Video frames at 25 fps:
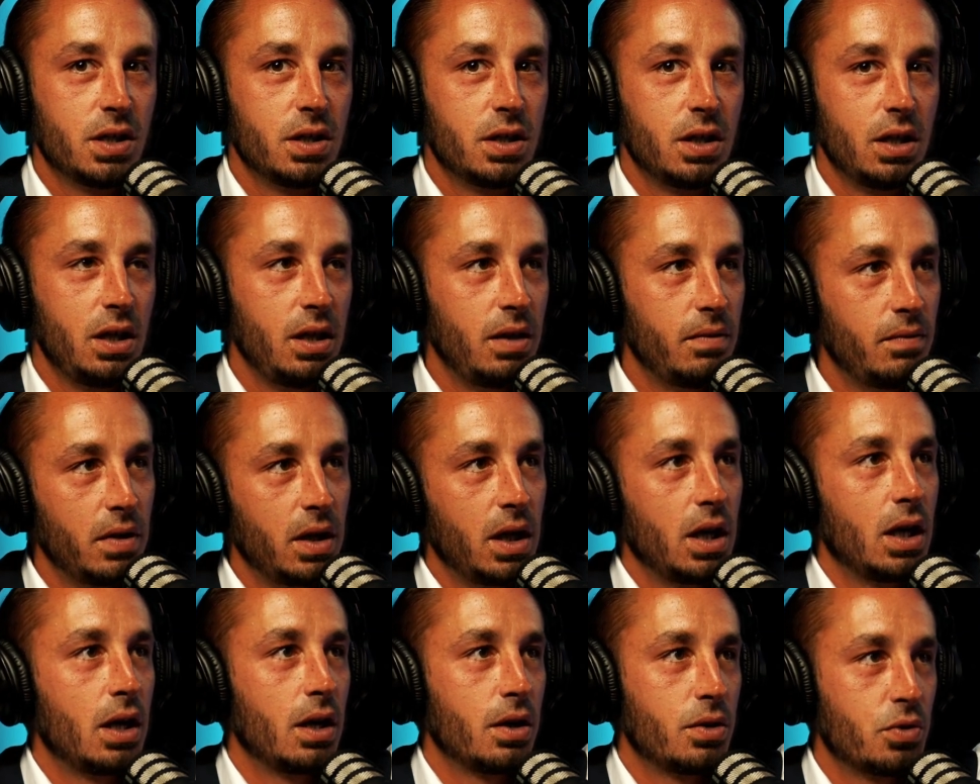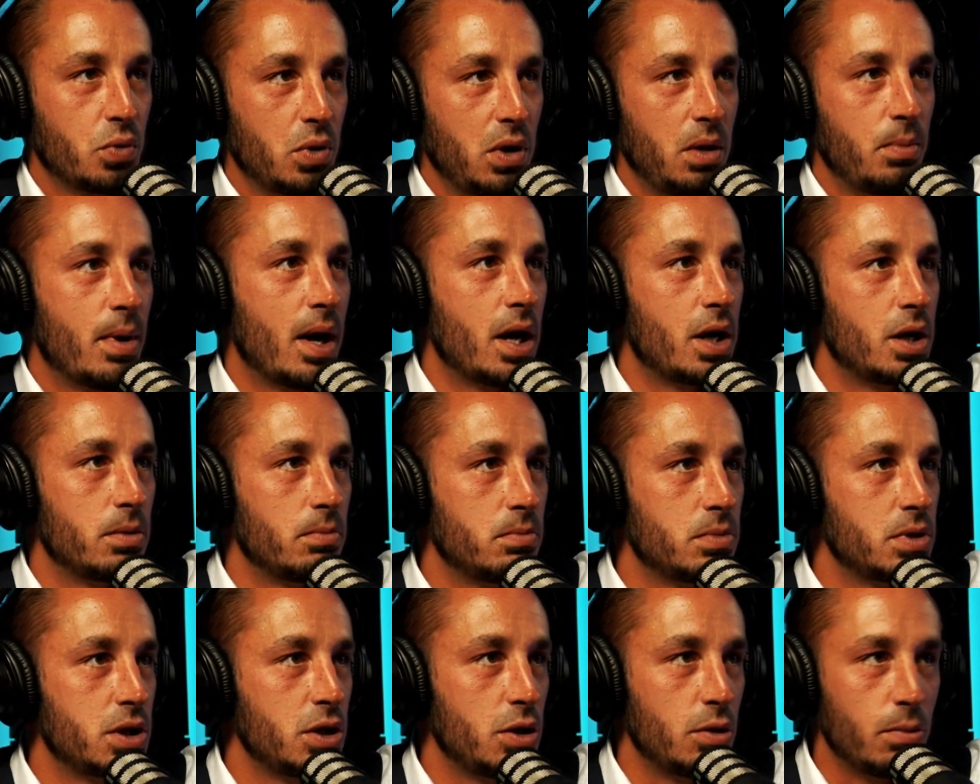to even get a three bedroom
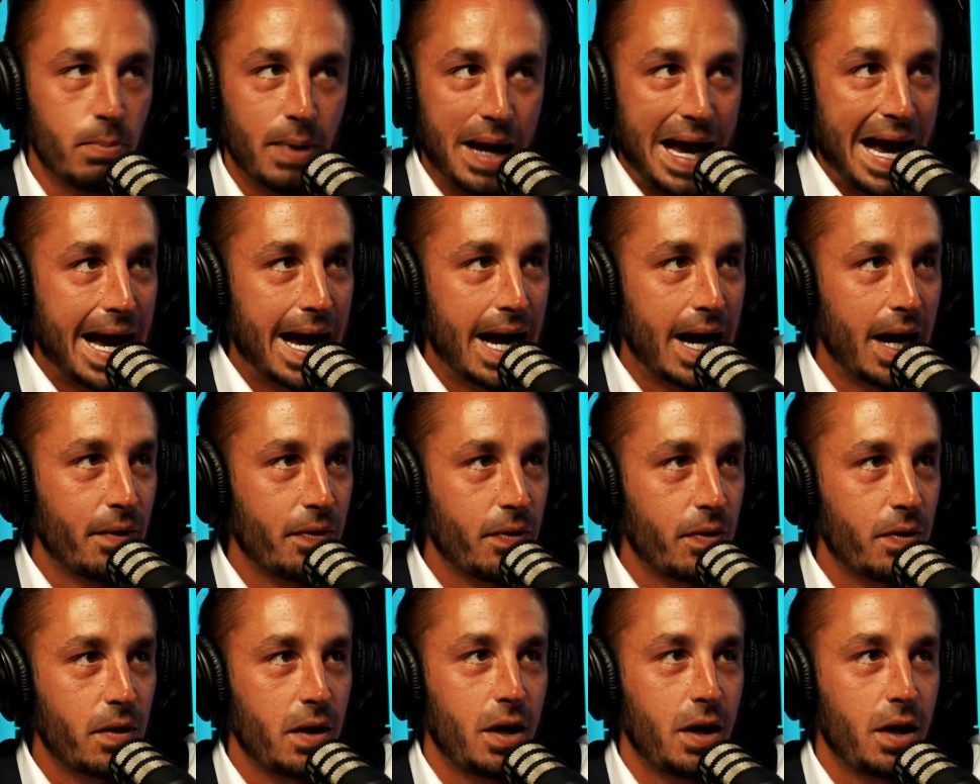two bath